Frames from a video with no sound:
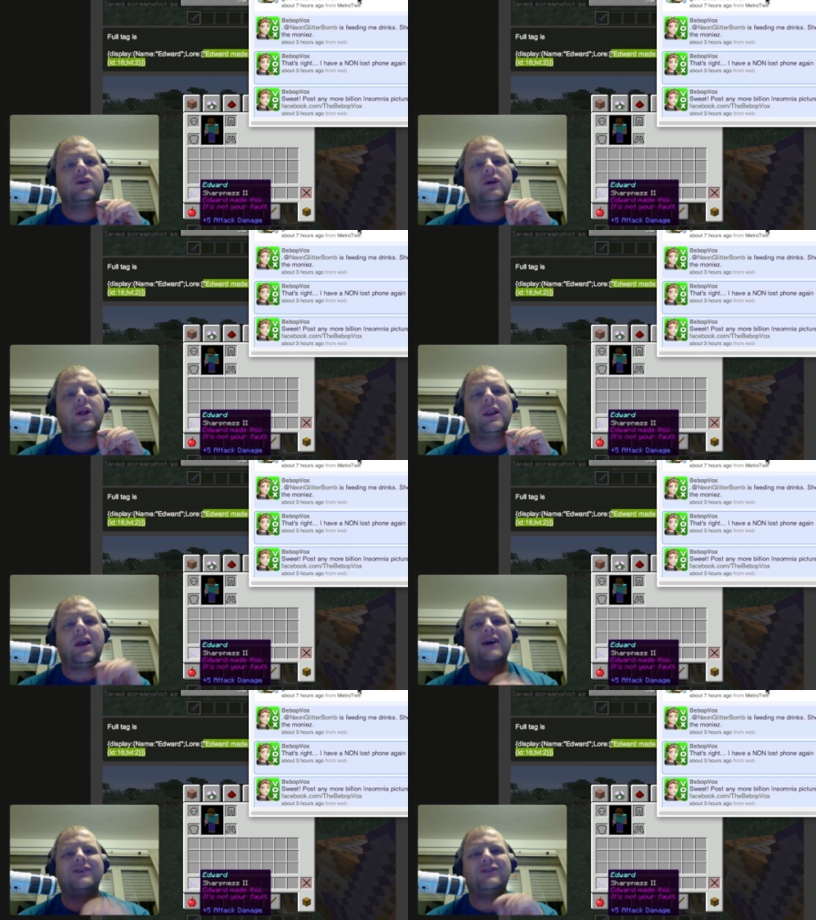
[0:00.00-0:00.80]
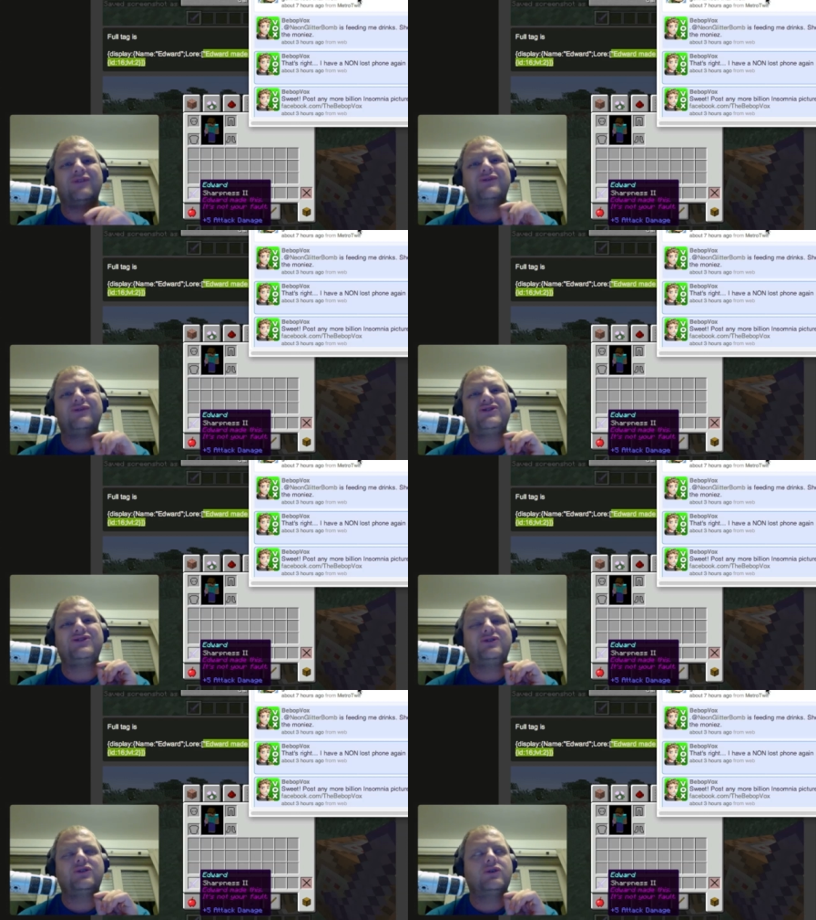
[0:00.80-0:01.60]
lines of
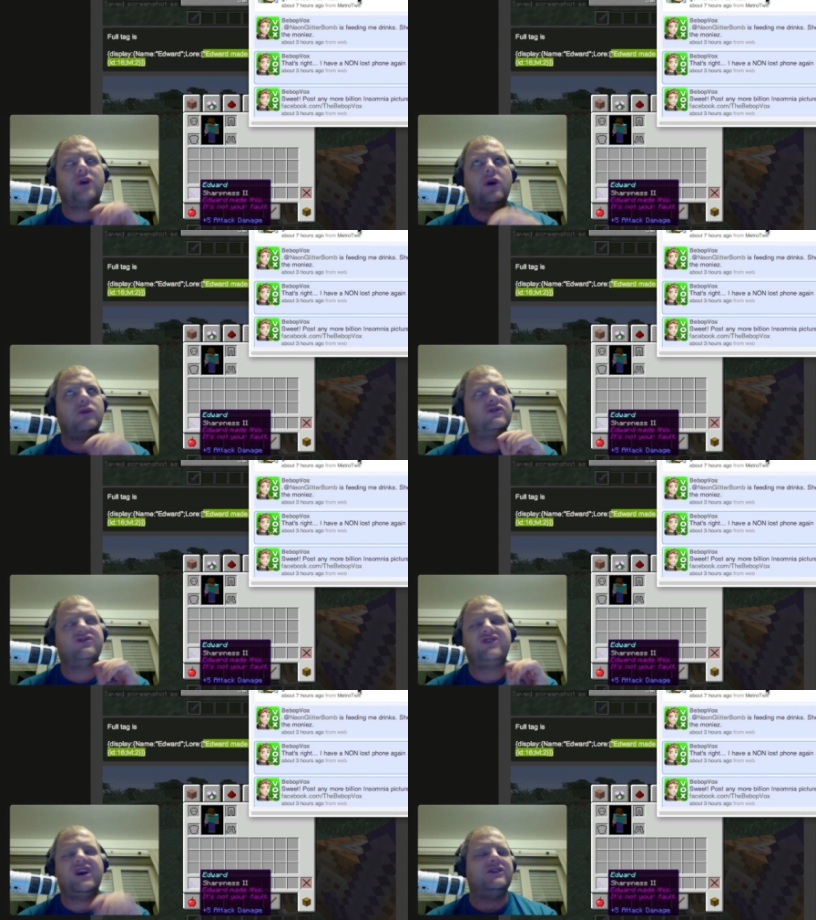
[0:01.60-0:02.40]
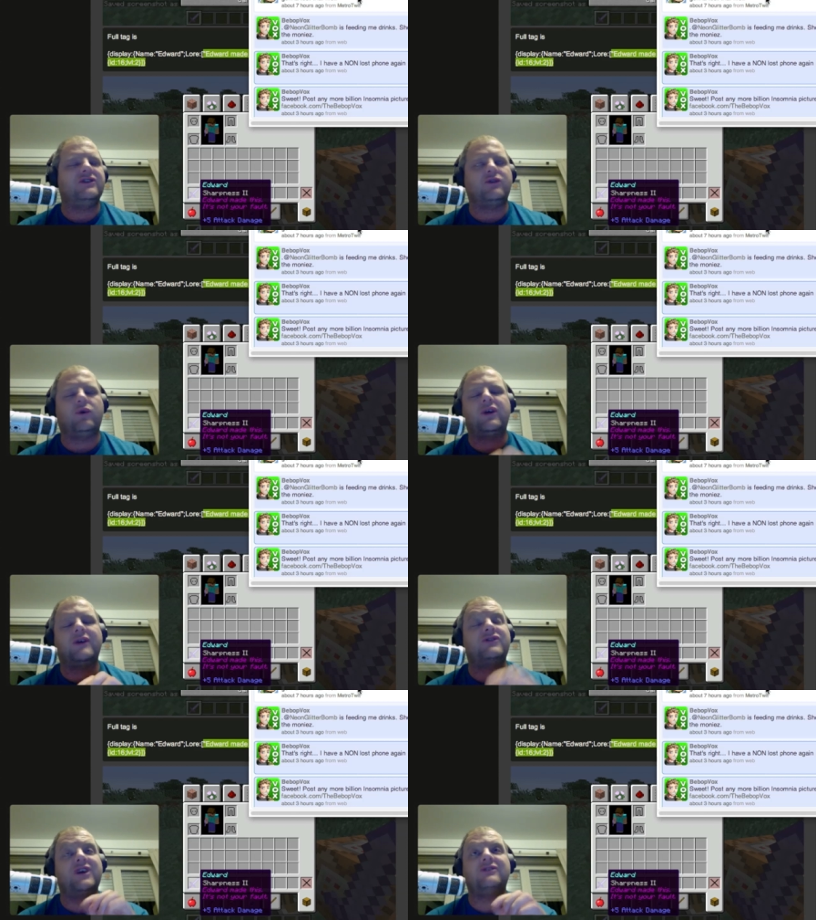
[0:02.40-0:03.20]
code changes, or
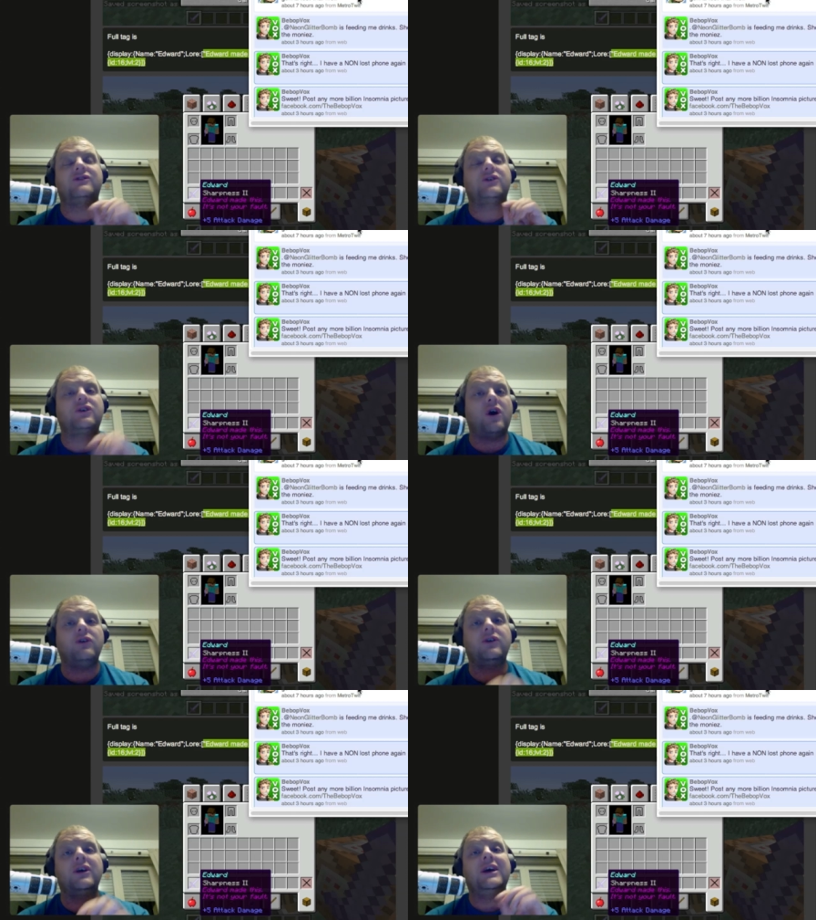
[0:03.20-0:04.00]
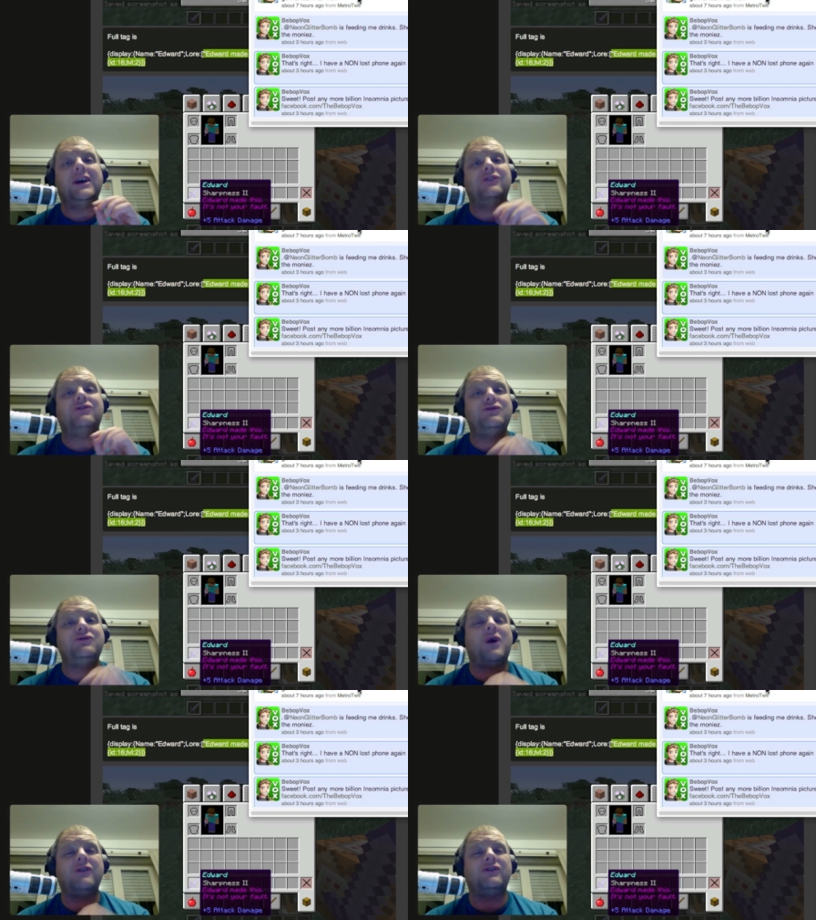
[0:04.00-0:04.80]
they've changed the code in
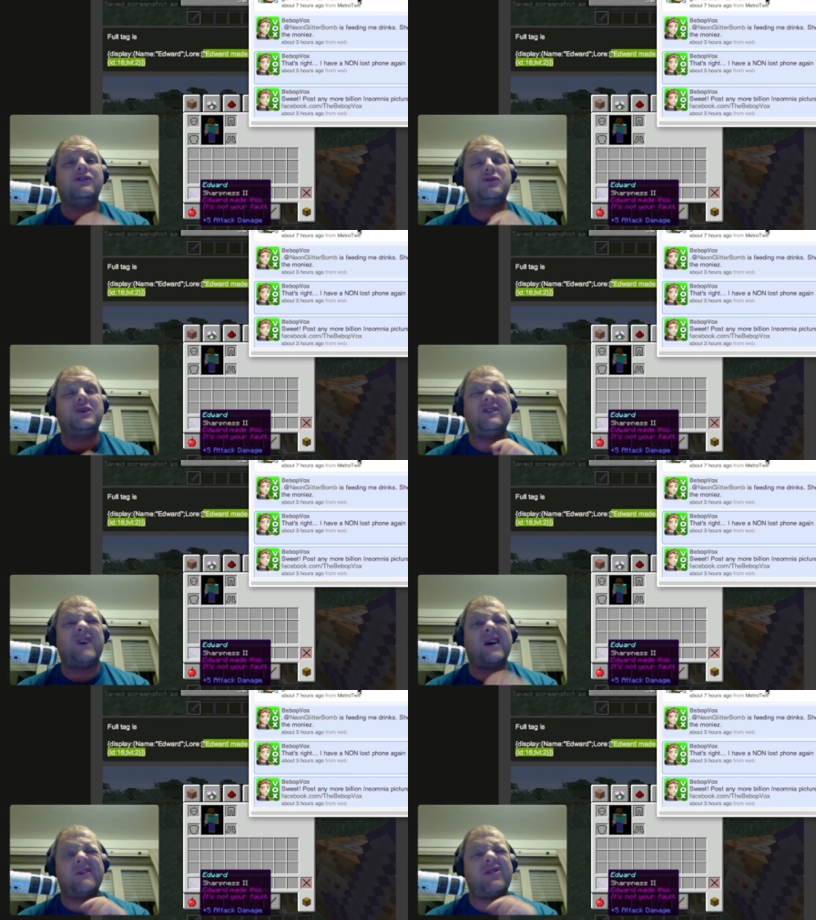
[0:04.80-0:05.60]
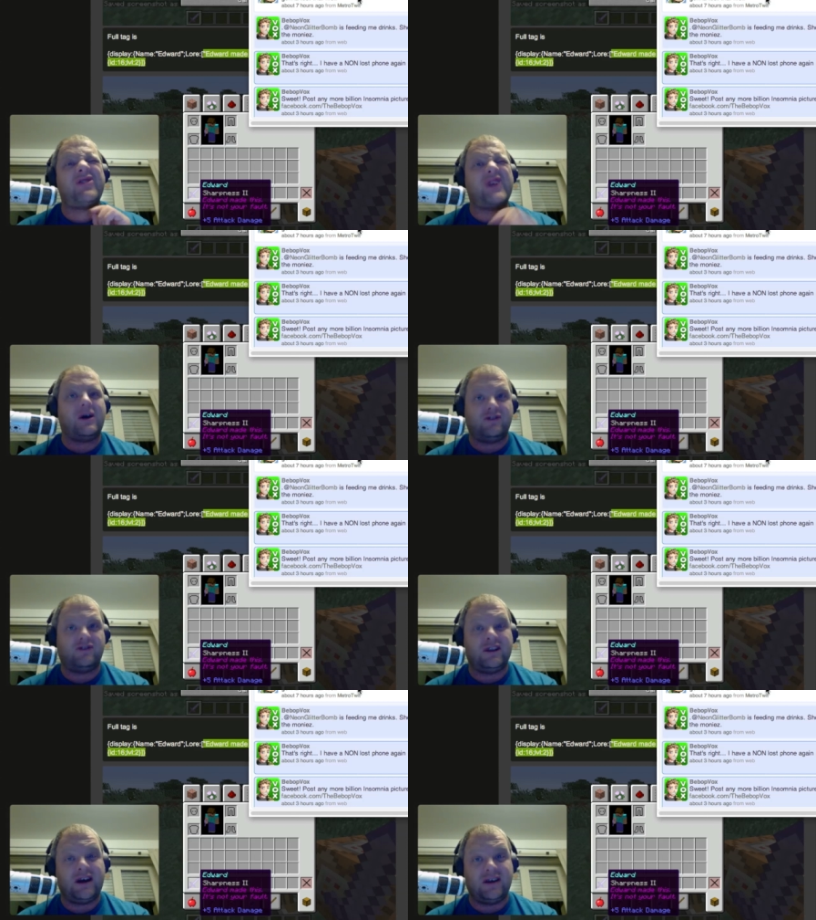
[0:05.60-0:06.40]

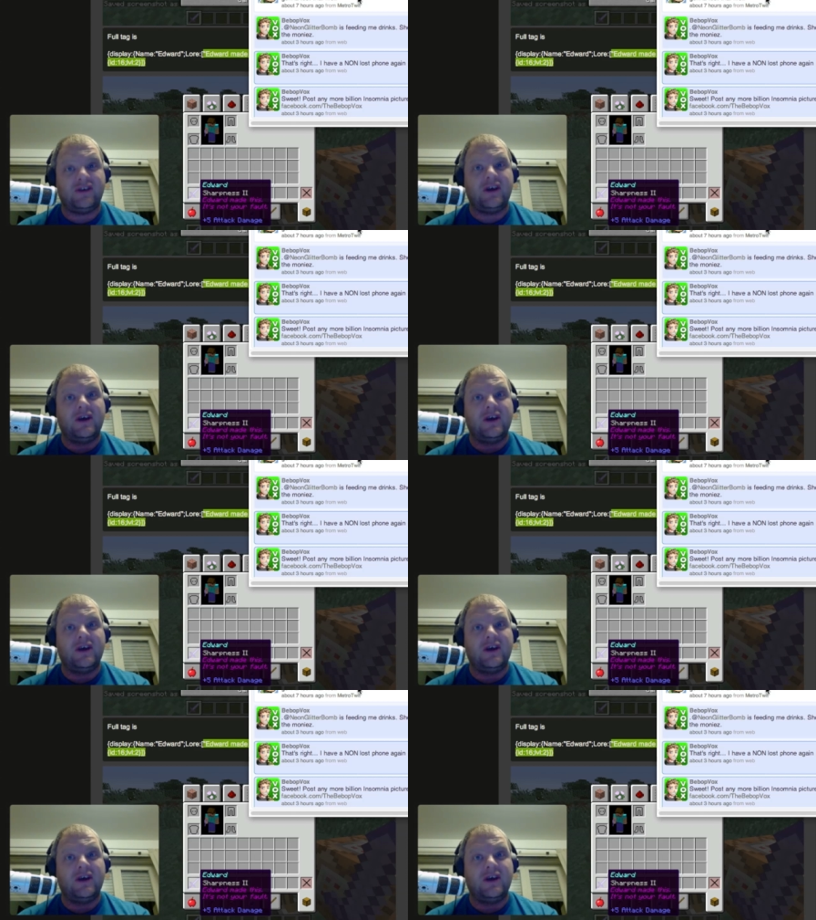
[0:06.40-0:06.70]
225,000 lines